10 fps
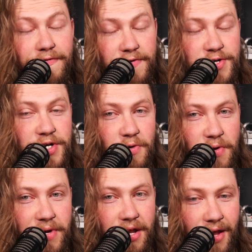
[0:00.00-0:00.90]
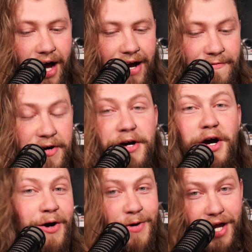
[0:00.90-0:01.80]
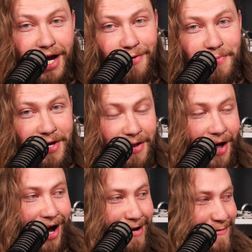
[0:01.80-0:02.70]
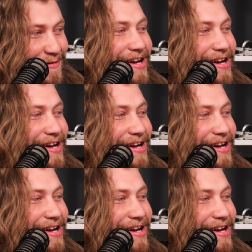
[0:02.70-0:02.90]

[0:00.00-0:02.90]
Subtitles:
for sure would be alive. Hu Yang would be alive.